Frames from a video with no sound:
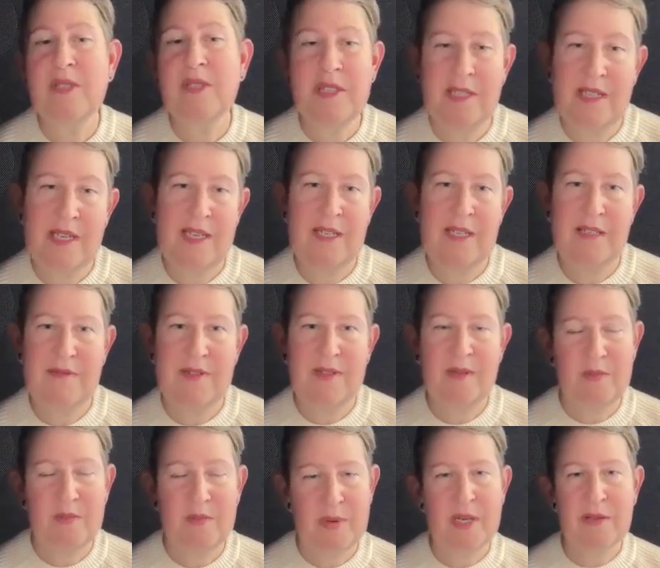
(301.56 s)
truly
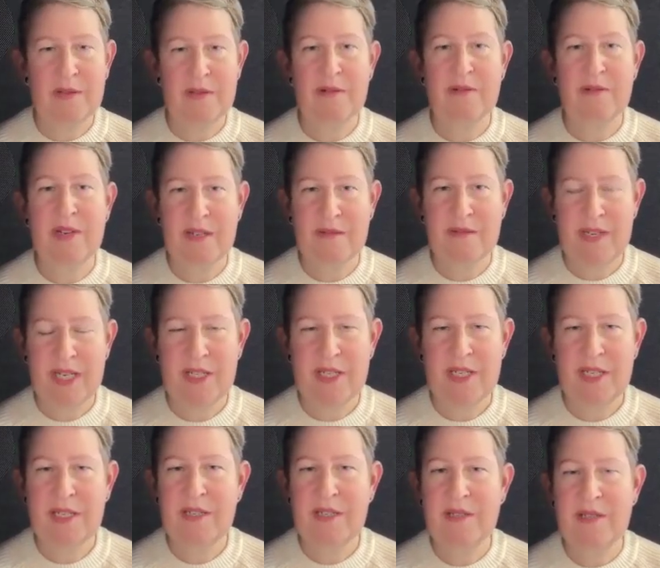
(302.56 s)
scientific breakthrough
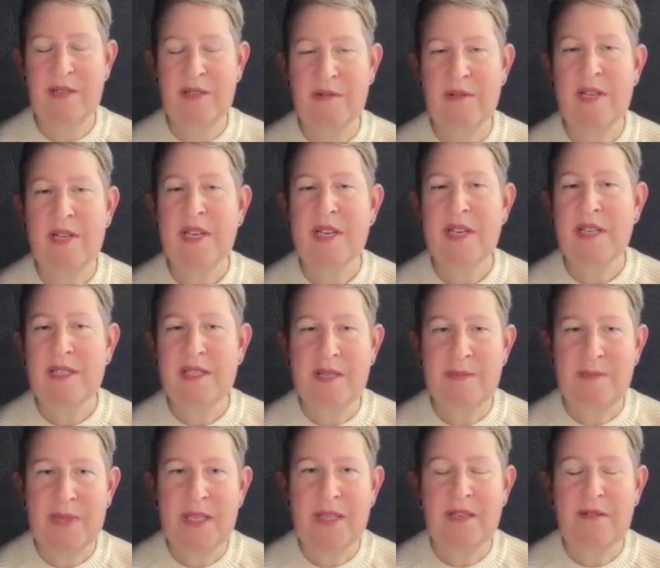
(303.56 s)
innovation. So
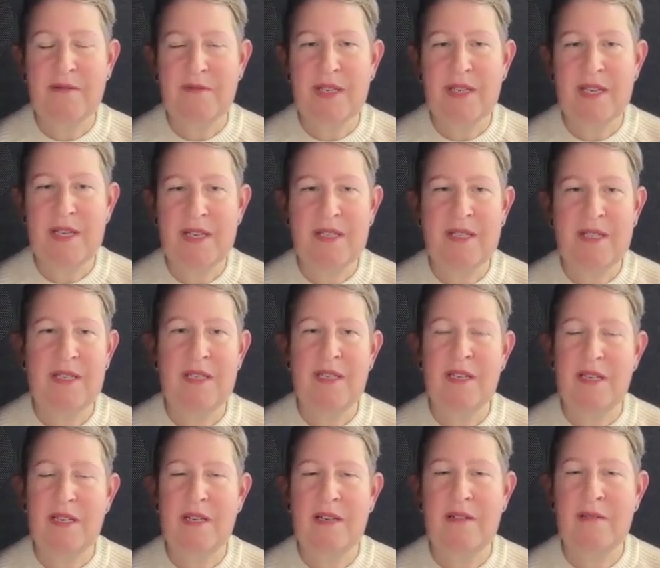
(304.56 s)
something that really is
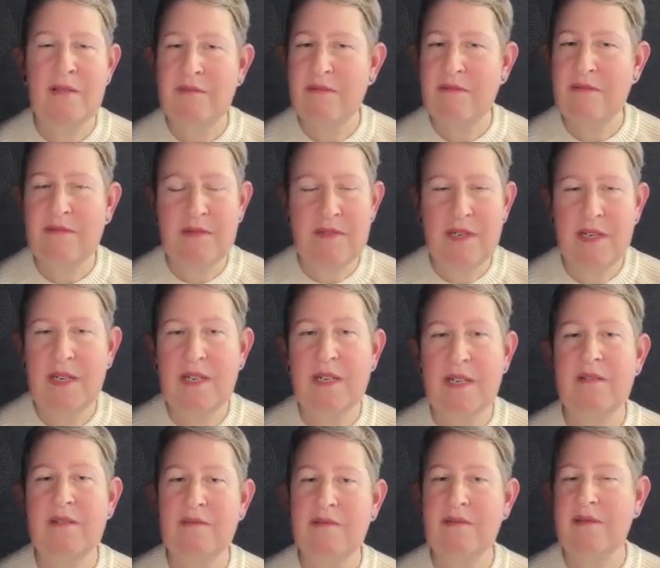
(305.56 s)
an,
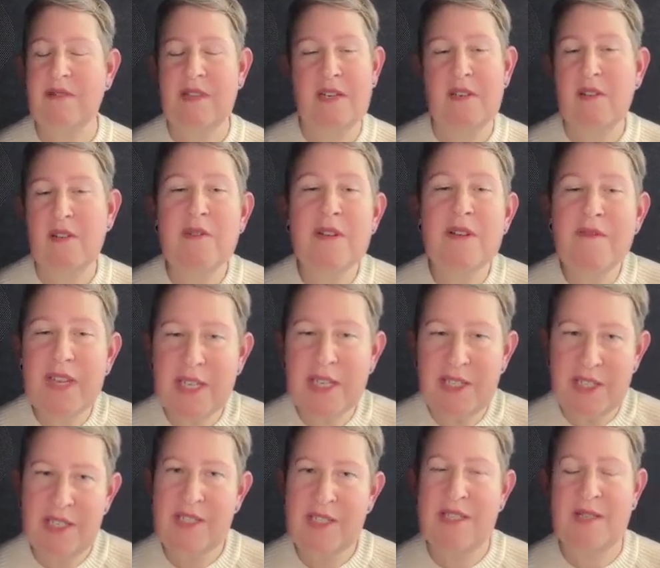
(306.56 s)
a new
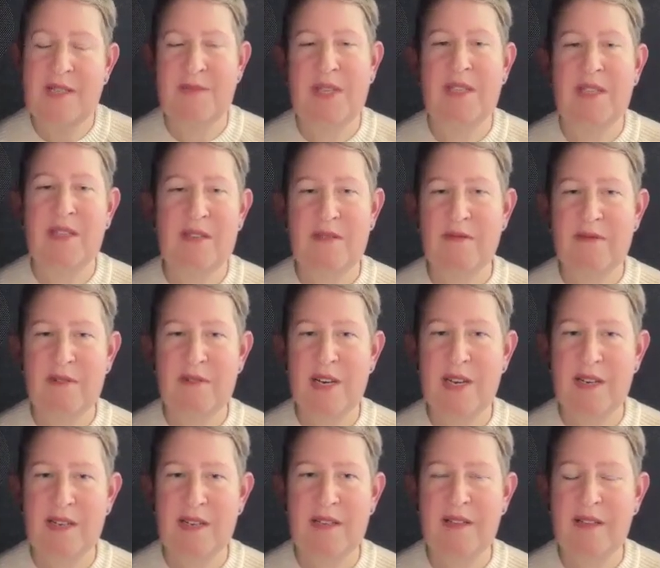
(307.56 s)
invention, something that you've
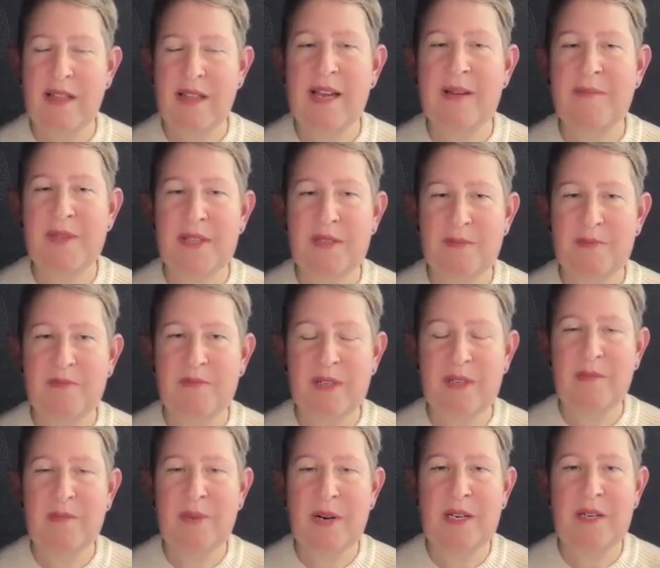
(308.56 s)
created in the lab that's
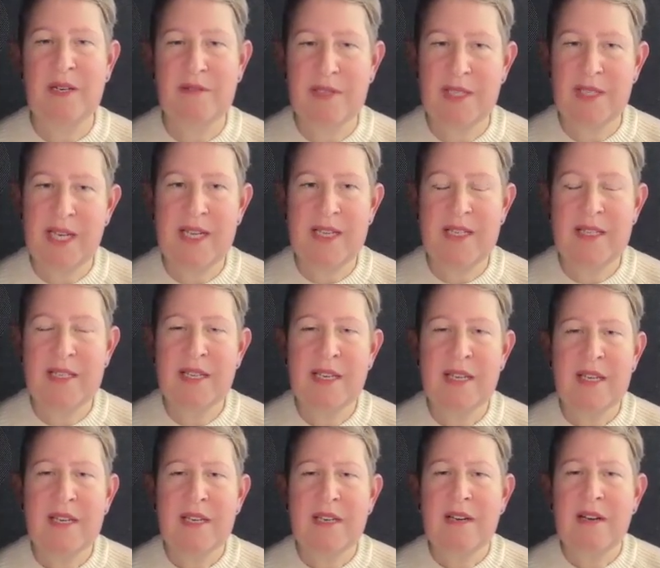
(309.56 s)
really brand new science.